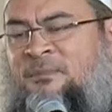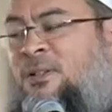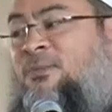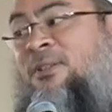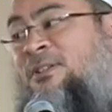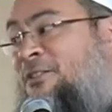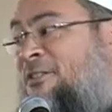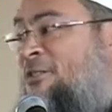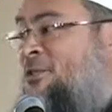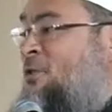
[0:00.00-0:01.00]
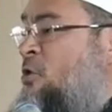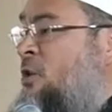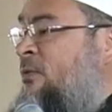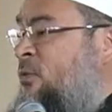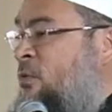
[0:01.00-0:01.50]
But when girls go
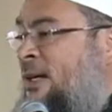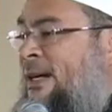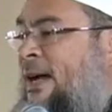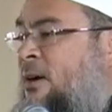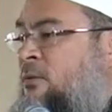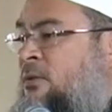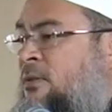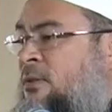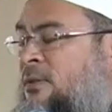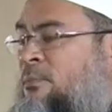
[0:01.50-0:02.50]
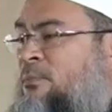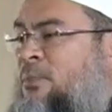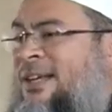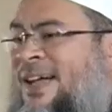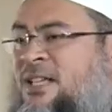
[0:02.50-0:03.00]
and fool around, the
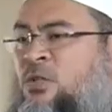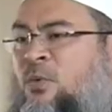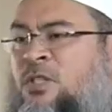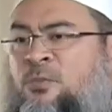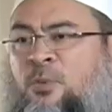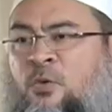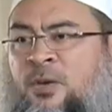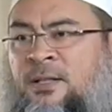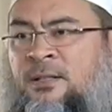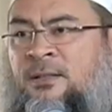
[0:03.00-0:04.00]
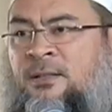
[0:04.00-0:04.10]
glass once broken